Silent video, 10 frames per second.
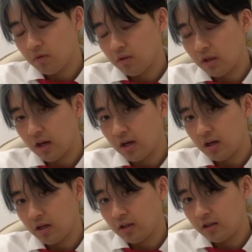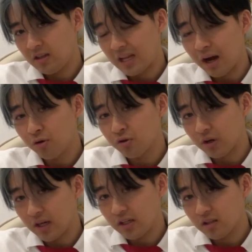they're
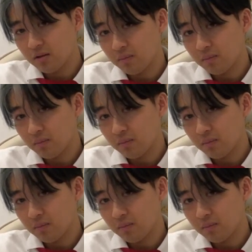downgrade,